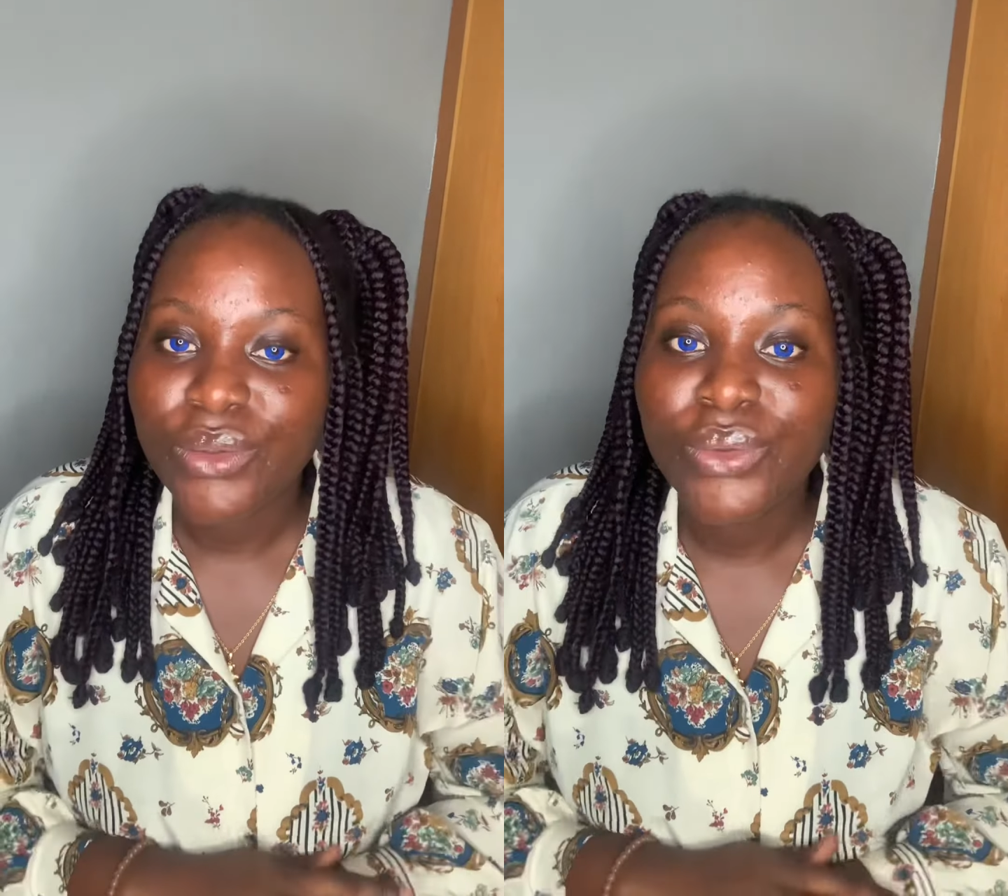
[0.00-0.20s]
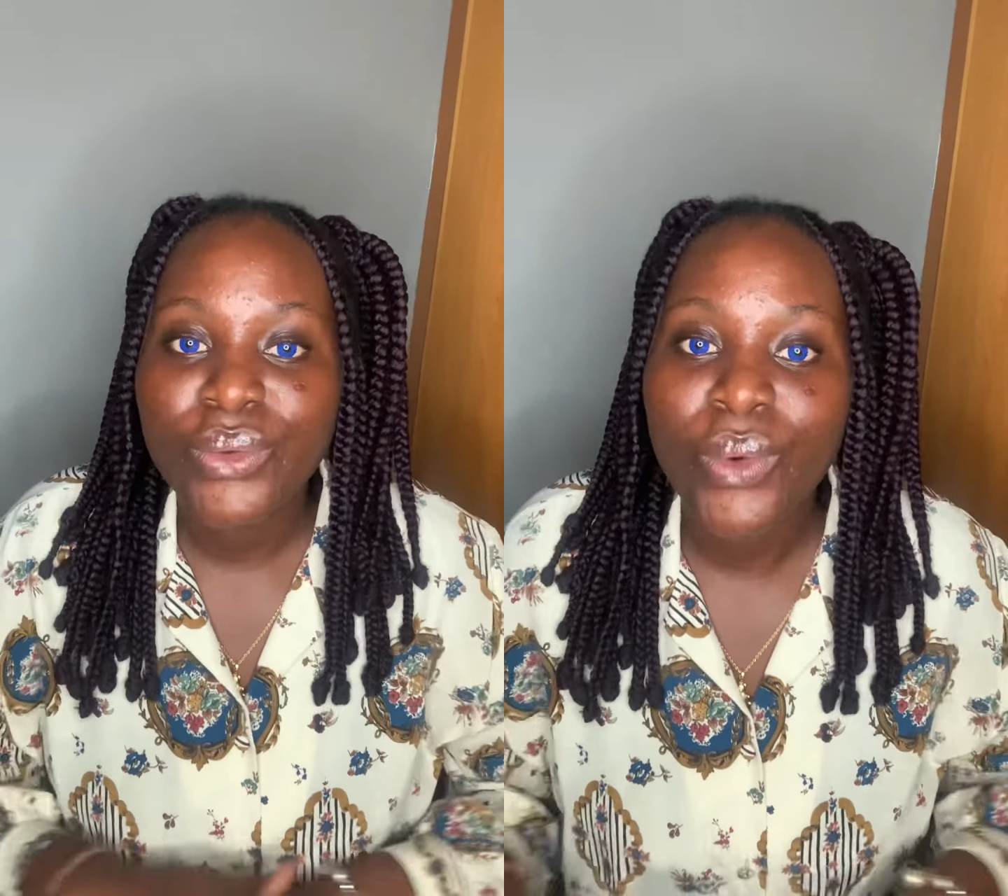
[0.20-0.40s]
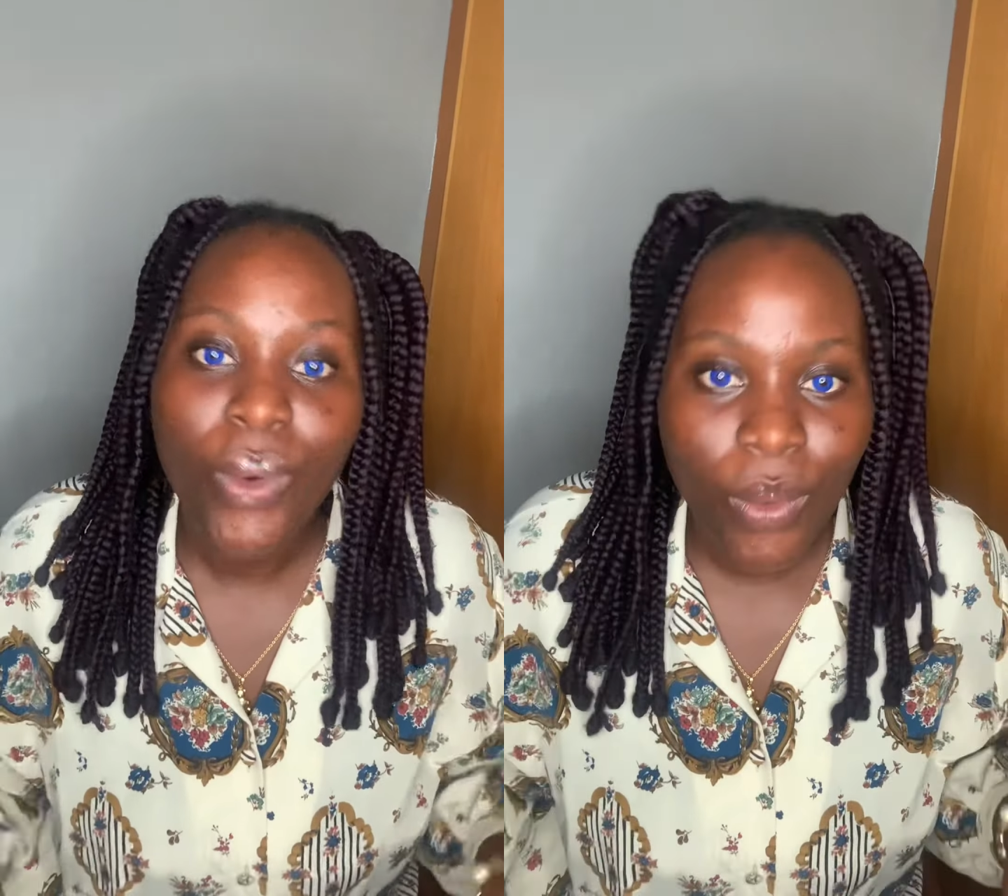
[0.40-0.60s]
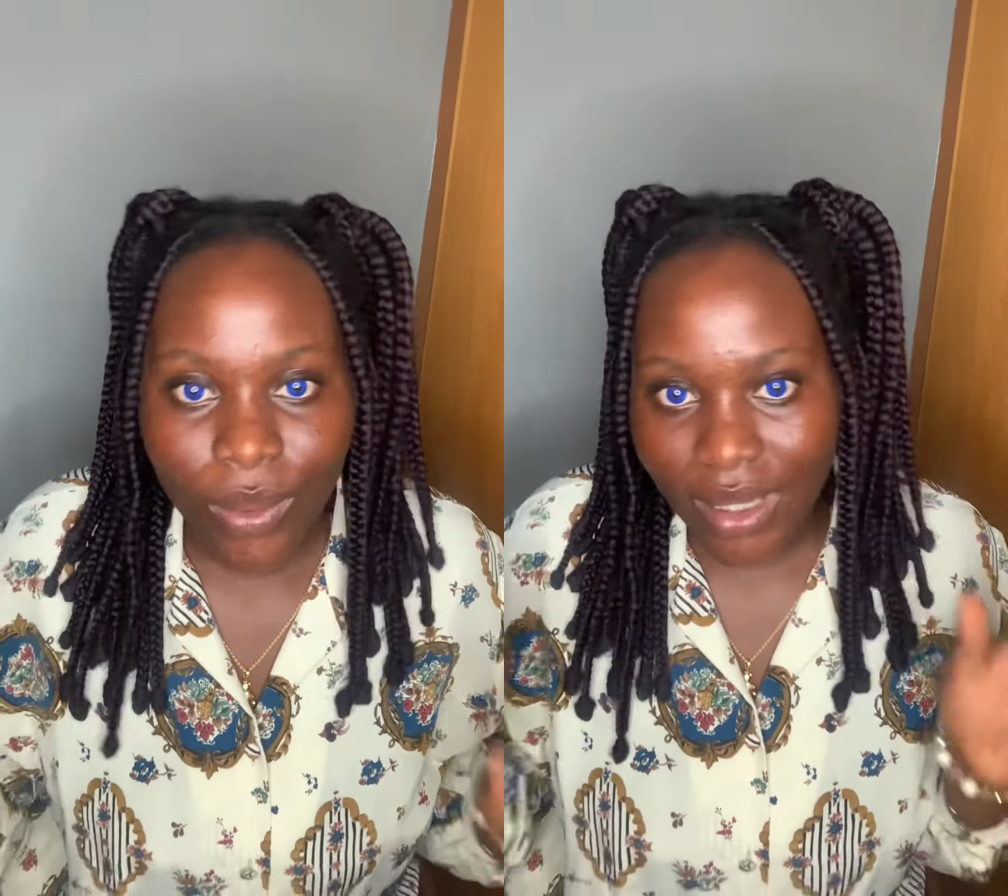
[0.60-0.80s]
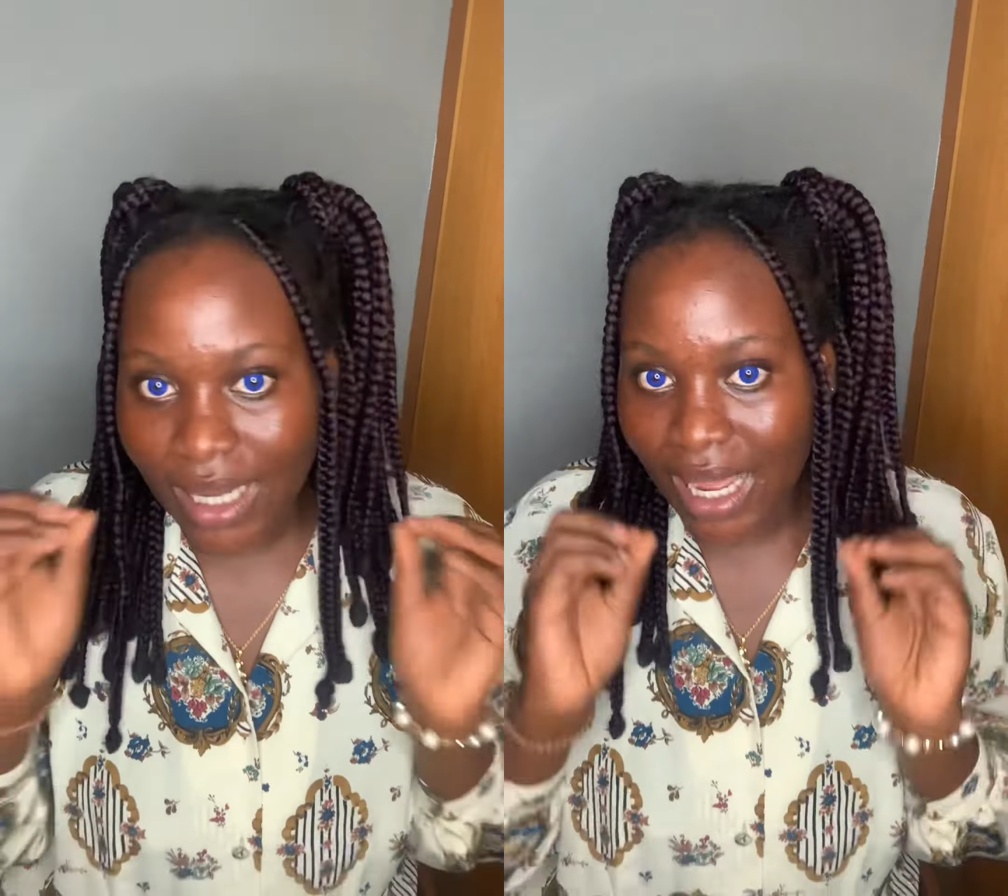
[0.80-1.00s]
no
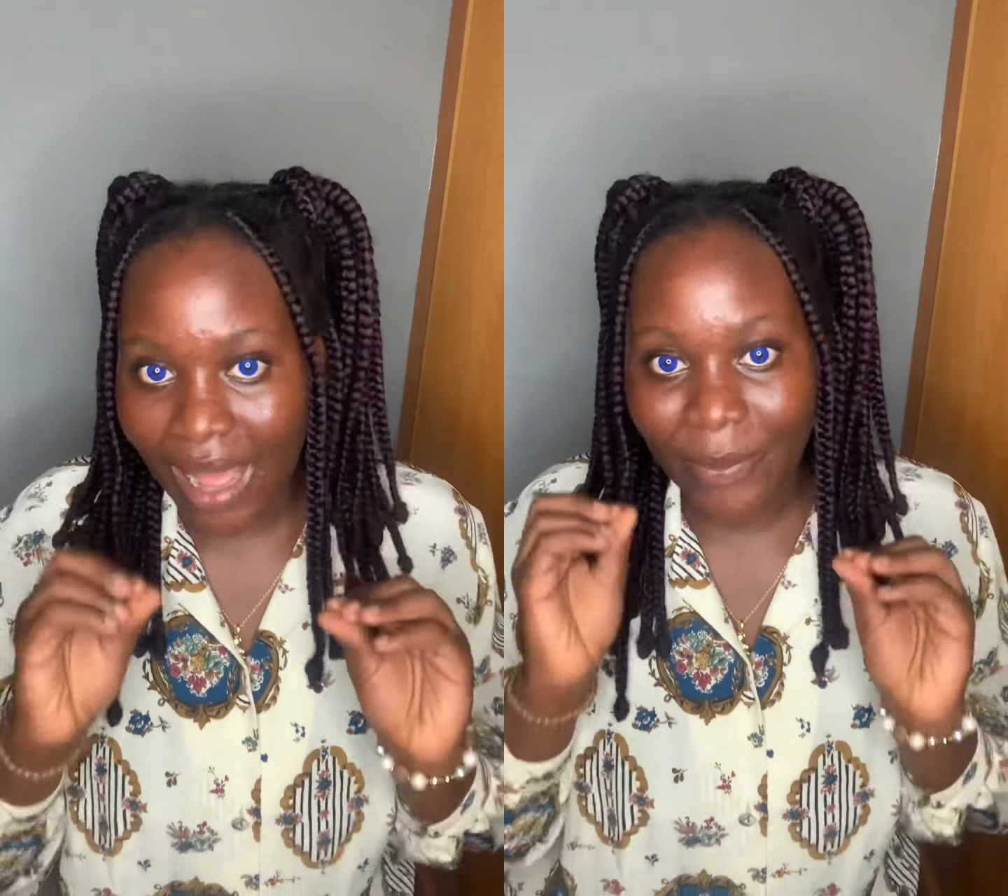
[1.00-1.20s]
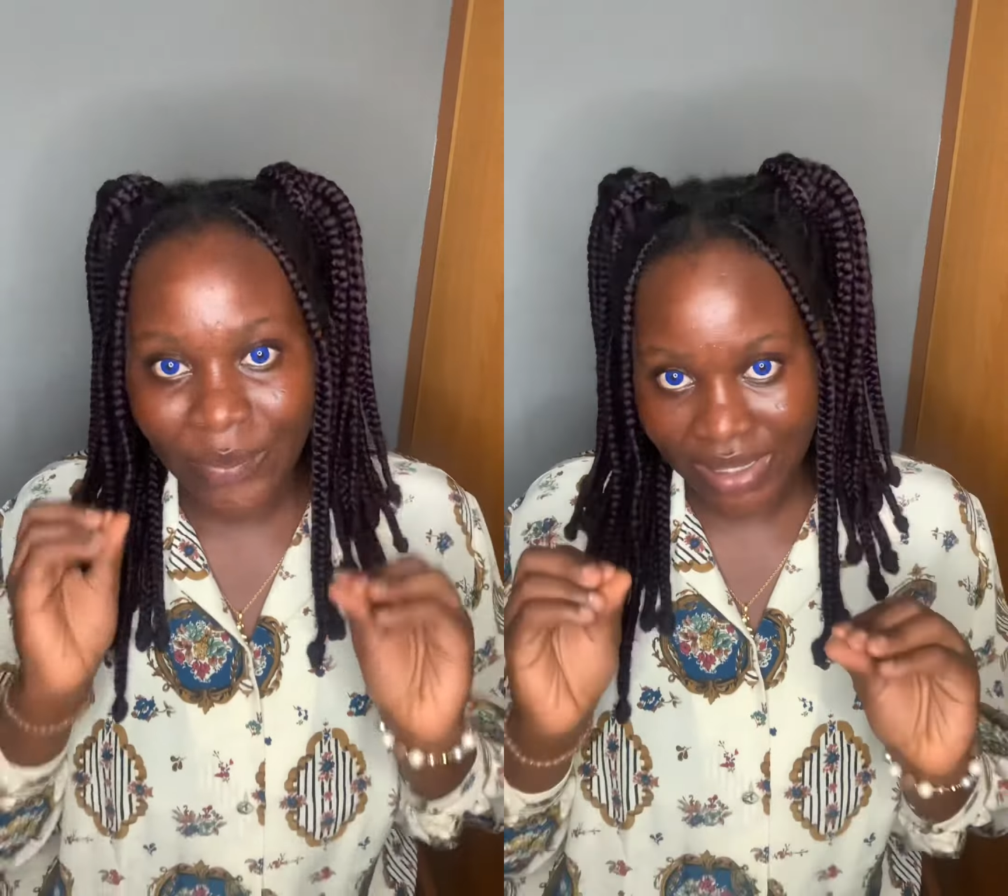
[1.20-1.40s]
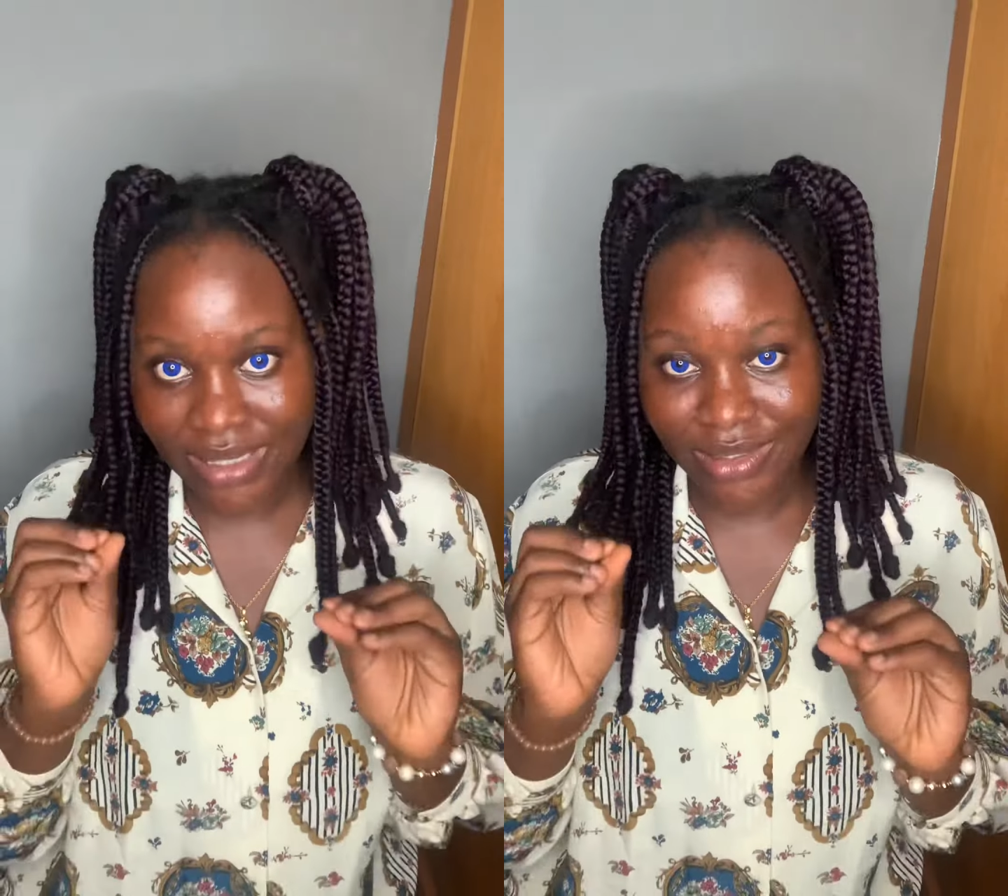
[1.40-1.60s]
capping.